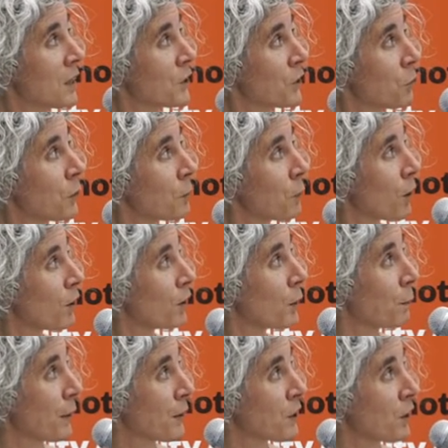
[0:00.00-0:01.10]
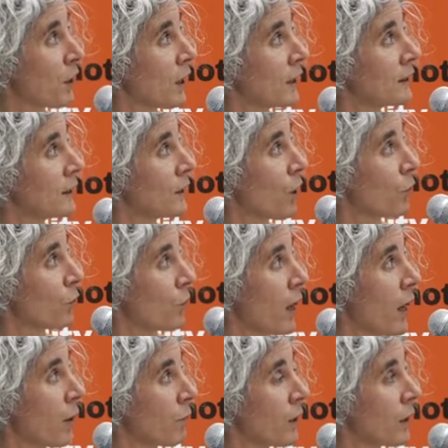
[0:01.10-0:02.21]
So we model the personality of
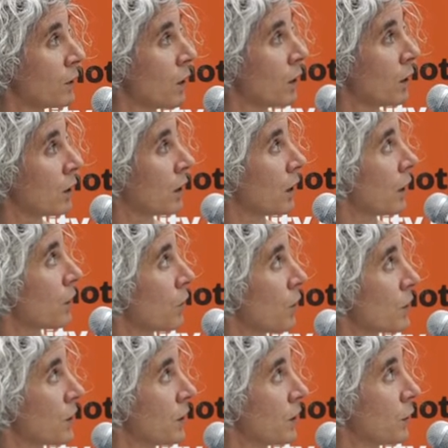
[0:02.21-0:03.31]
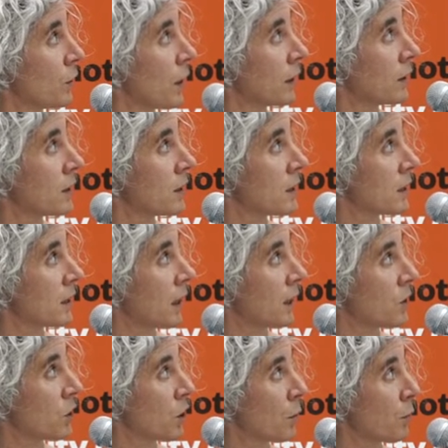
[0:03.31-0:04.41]
every adult across the United
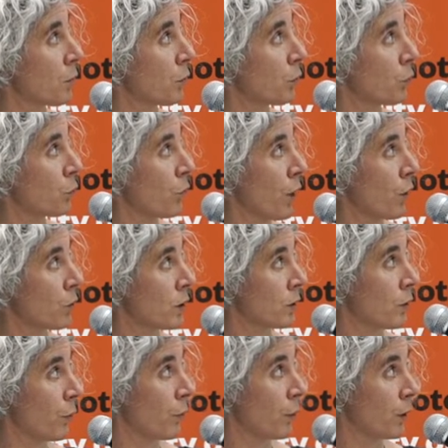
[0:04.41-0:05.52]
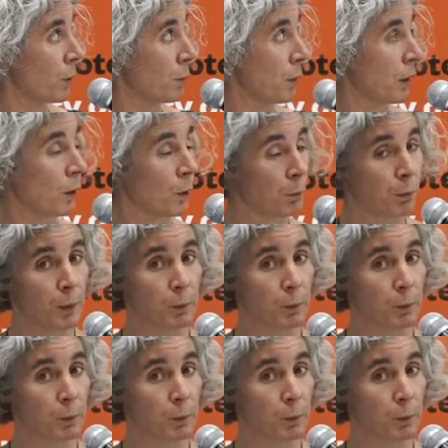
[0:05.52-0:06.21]
States, some 2,030 million